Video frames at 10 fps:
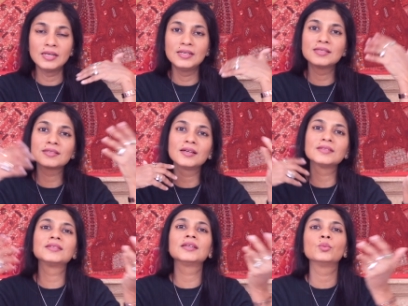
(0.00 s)

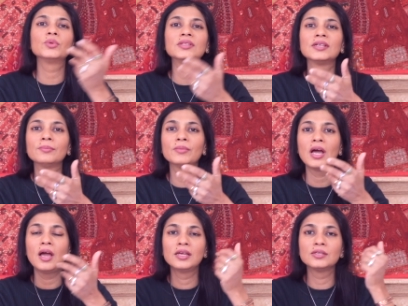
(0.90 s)
discussing with them
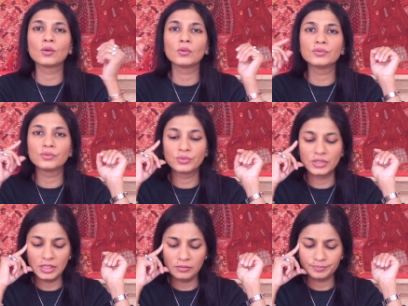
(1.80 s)
is also
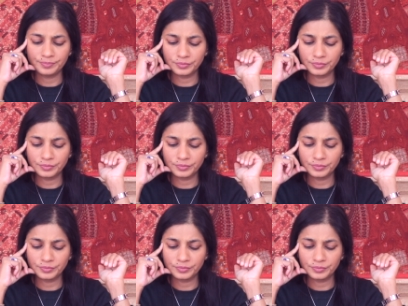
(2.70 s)
seen.